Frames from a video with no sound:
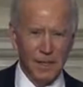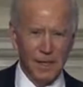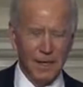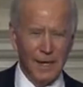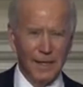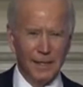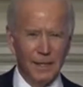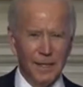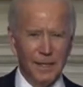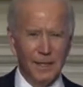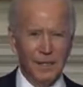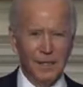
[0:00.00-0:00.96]
And
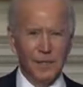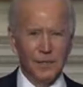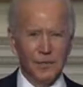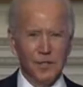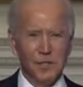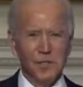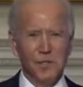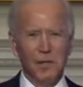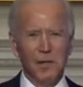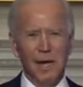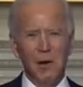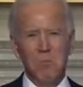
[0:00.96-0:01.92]
so this is going to
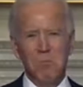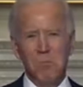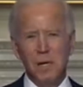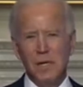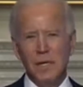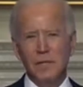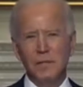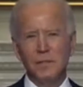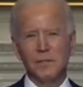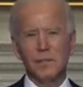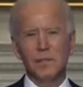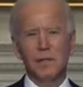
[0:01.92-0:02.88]
allow
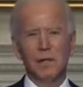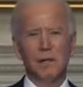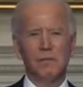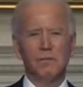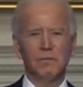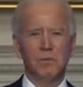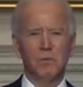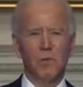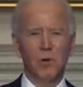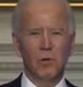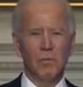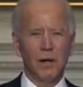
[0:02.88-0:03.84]
millions of
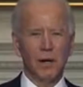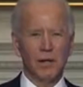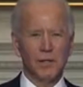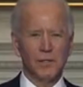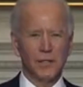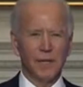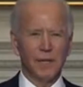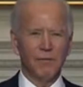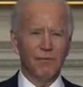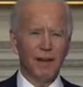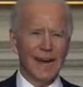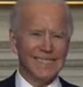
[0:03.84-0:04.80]
more Americans to get
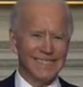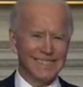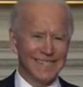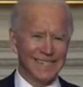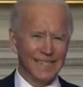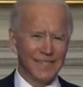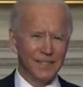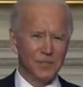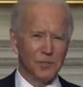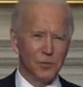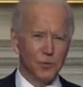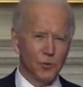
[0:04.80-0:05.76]
vaccinated
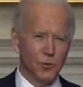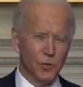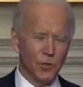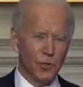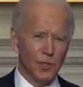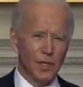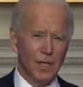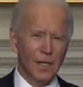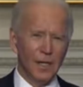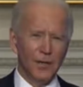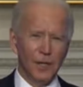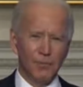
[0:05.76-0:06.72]
sooner
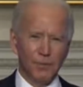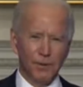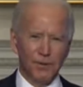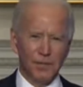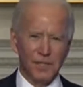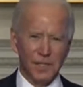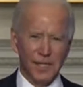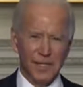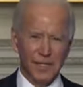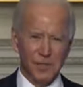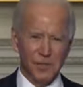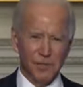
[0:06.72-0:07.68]
than previously
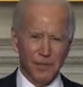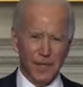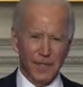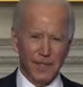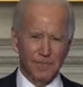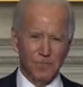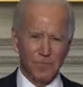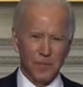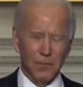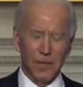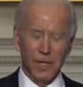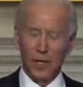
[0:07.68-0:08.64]
anticipated.
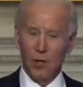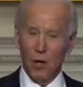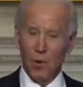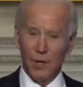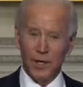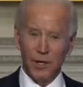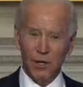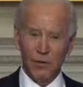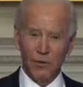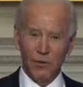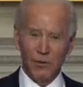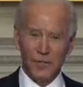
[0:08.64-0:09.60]
We got a long way to go,
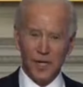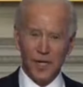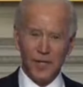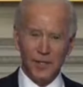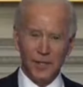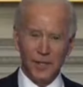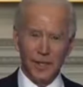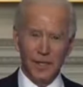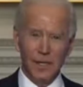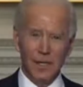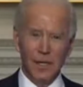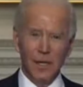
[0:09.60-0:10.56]
though. The second thing,
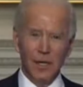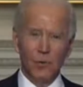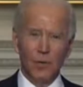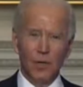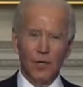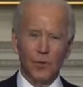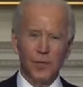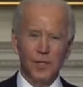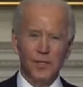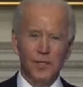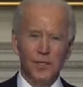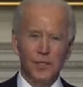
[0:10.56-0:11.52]
we're
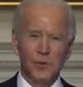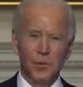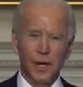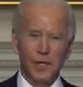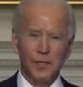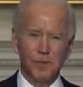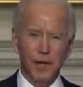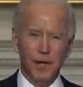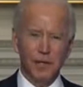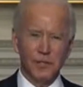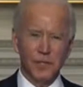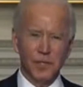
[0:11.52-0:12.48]
increasing the
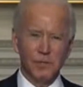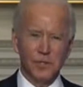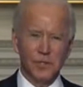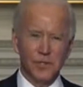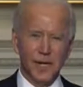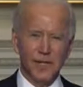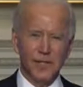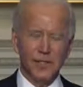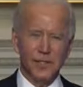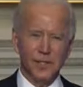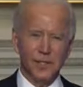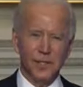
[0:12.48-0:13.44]
transparency with states,
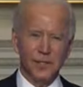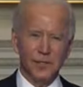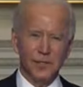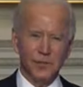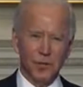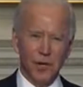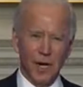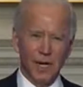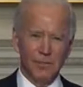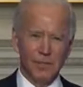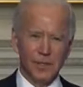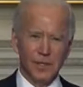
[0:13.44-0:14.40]
cities, and
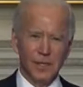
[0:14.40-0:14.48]
tribes